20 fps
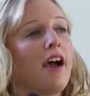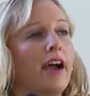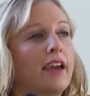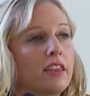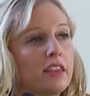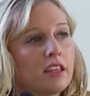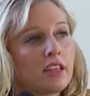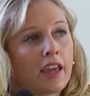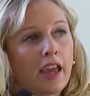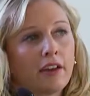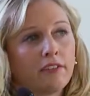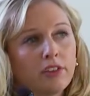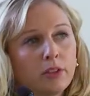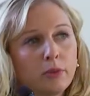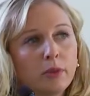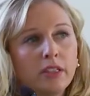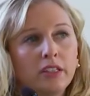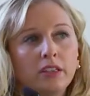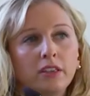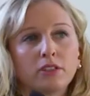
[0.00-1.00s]
I think
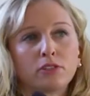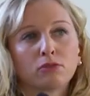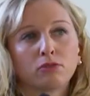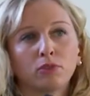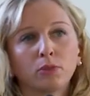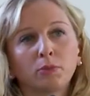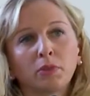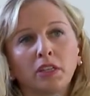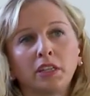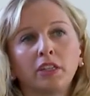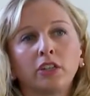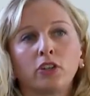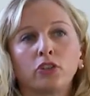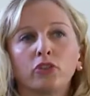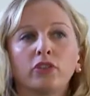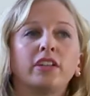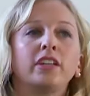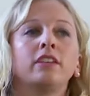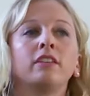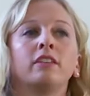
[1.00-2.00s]
everyone in this room can
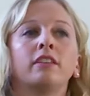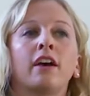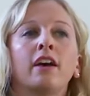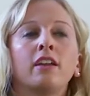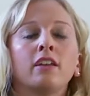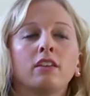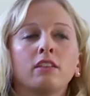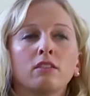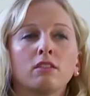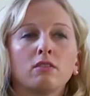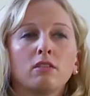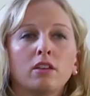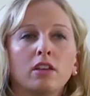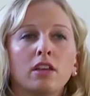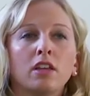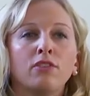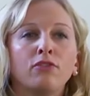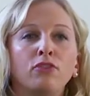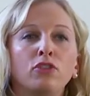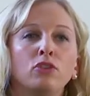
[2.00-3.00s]
agree that
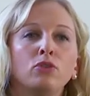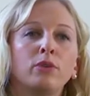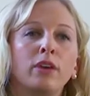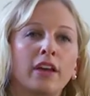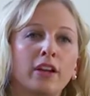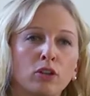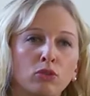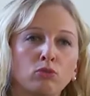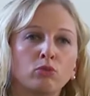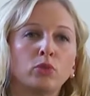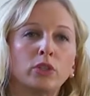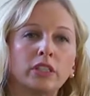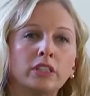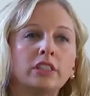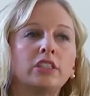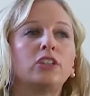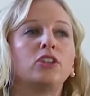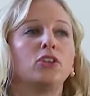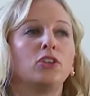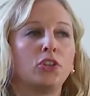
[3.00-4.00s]
if you get a
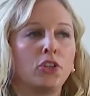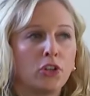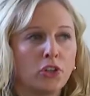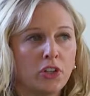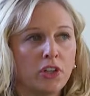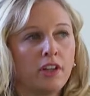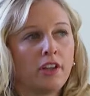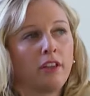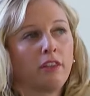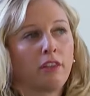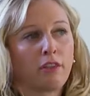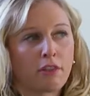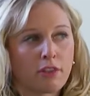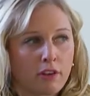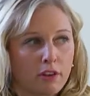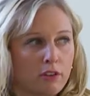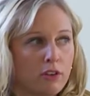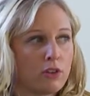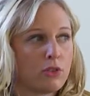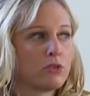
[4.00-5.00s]
really good and
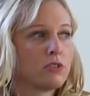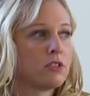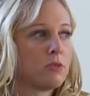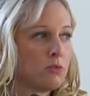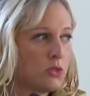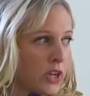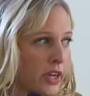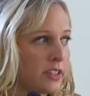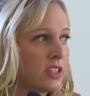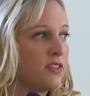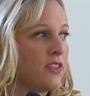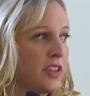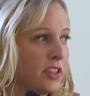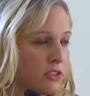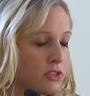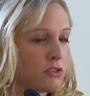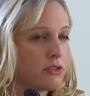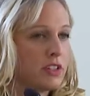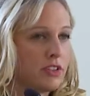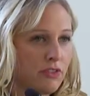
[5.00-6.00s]
thorough subjective
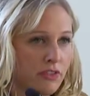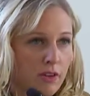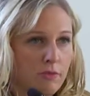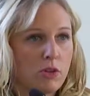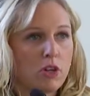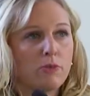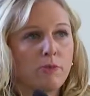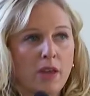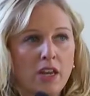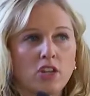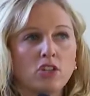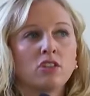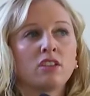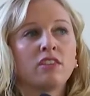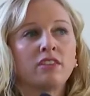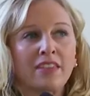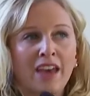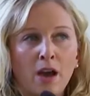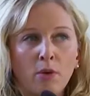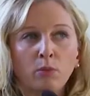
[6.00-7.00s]
history from your
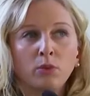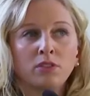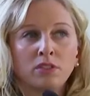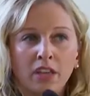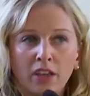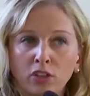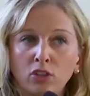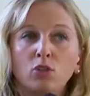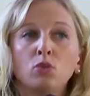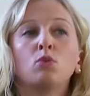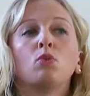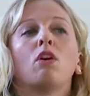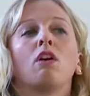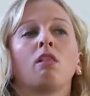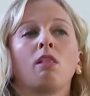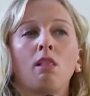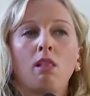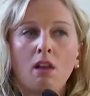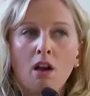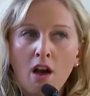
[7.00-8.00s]
patient, that will tell you a
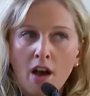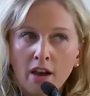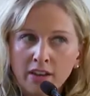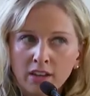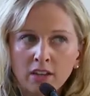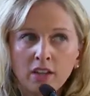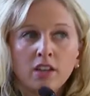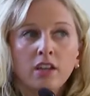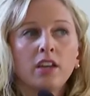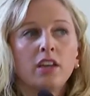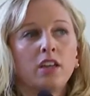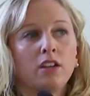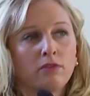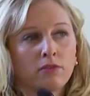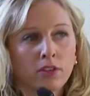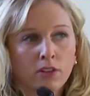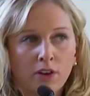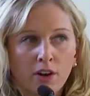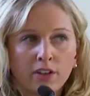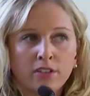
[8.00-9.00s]
lot in
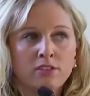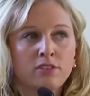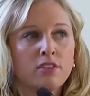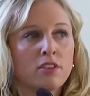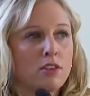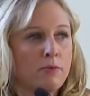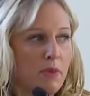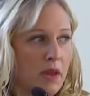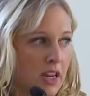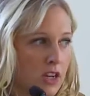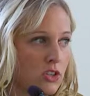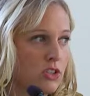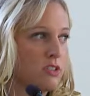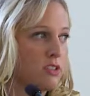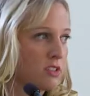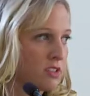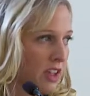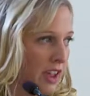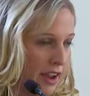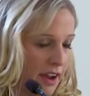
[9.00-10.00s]
regards to the
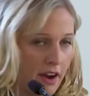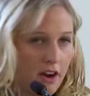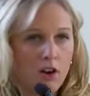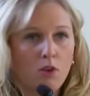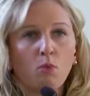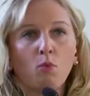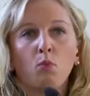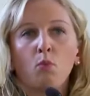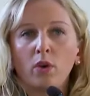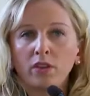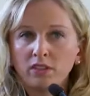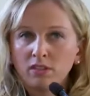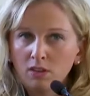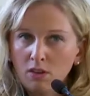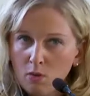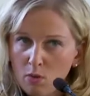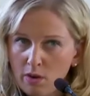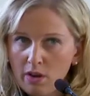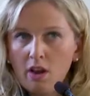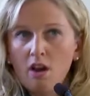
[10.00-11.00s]
patient's care, what's
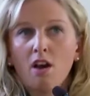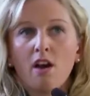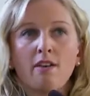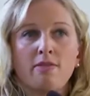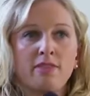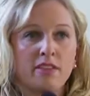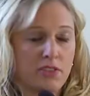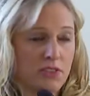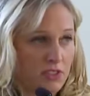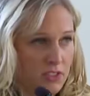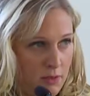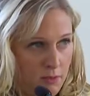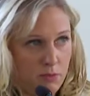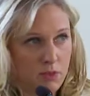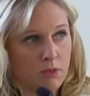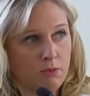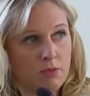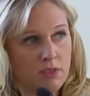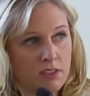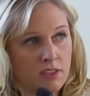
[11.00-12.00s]
going on, their
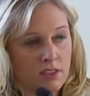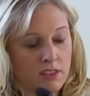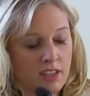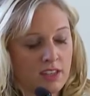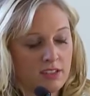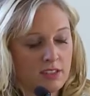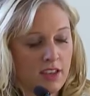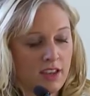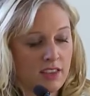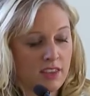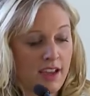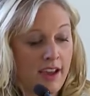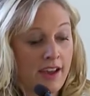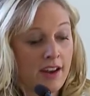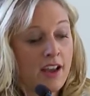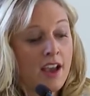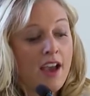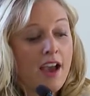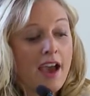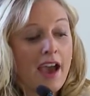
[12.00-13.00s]
symptoms and things like that.
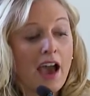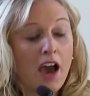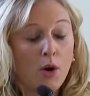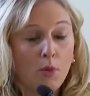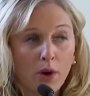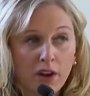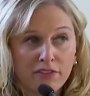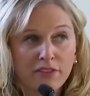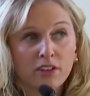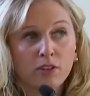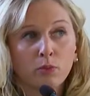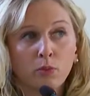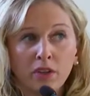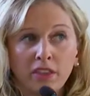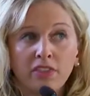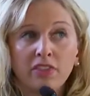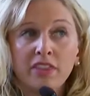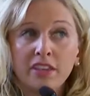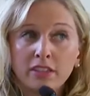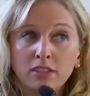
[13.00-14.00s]
However,
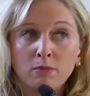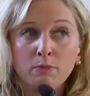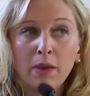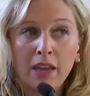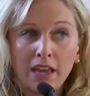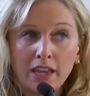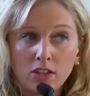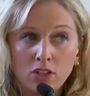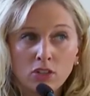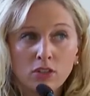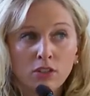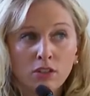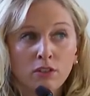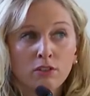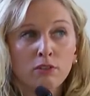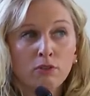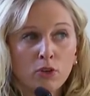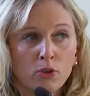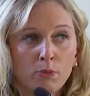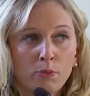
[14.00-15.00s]
with this patient
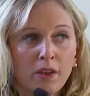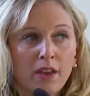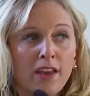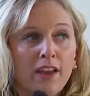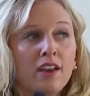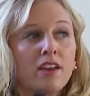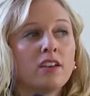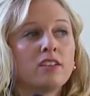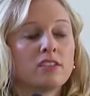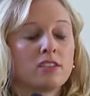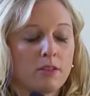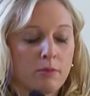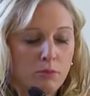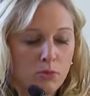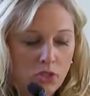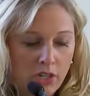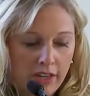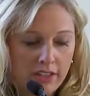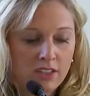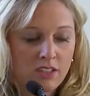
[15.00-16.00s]
group,
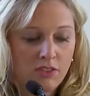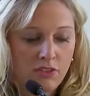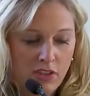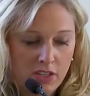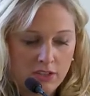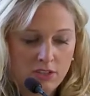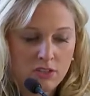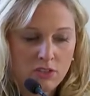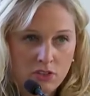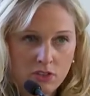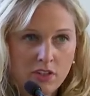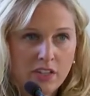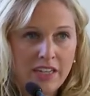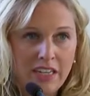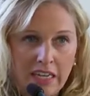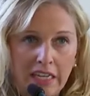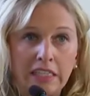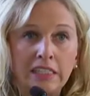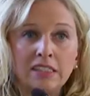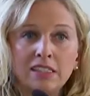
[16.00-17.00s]
subjective
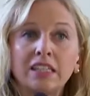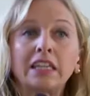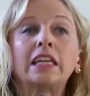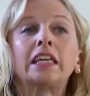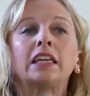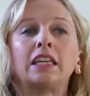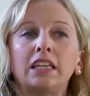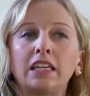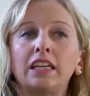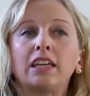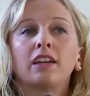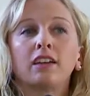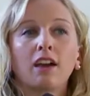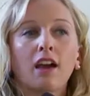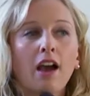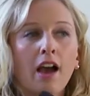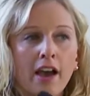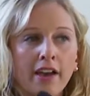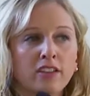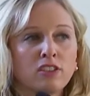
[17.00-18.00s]
history is key.
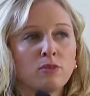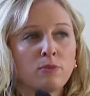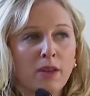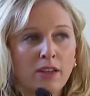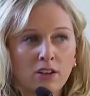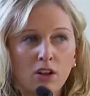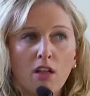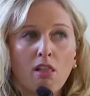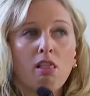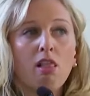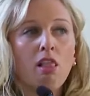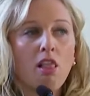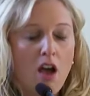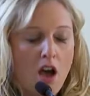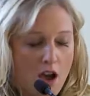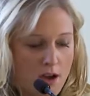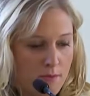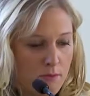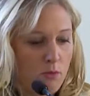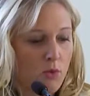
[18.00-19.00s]
I spend a
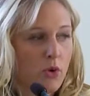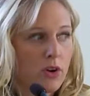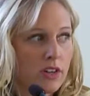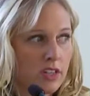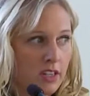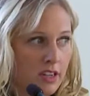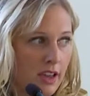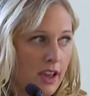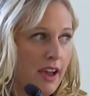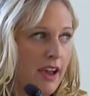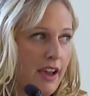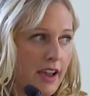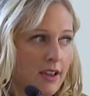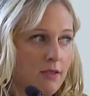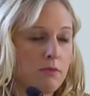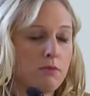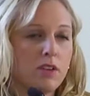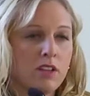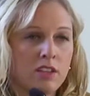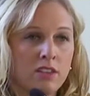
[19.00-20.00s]
lot more
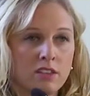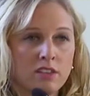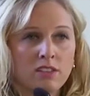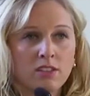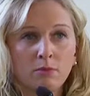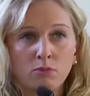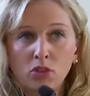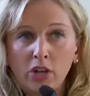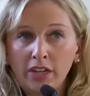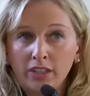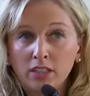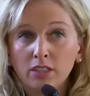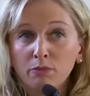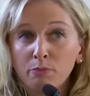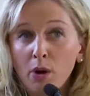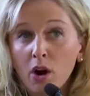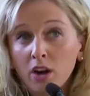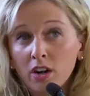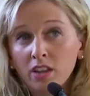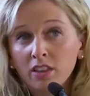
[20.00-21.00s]
time in the subjective
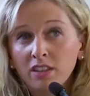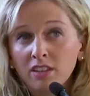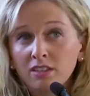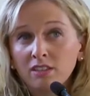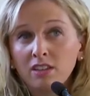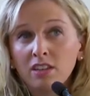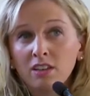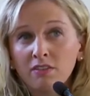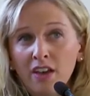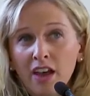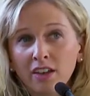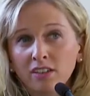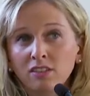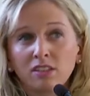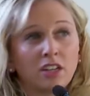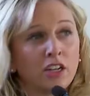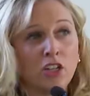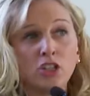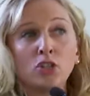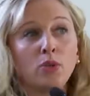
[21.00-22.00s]
part of these evals
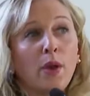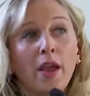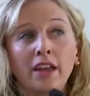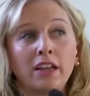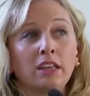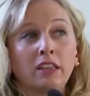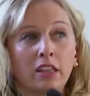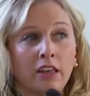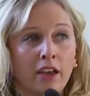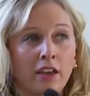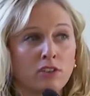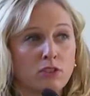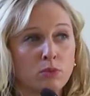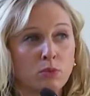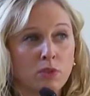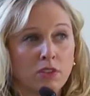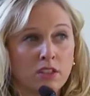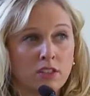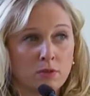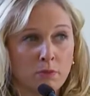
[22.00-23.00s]
than I do anything else
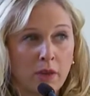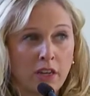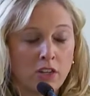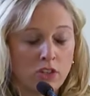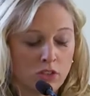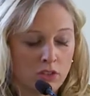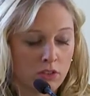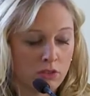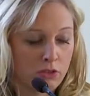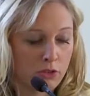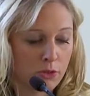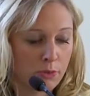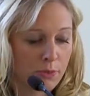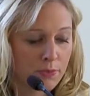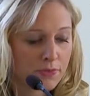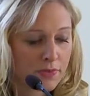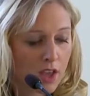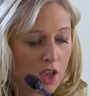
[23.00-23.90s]
with this patient group.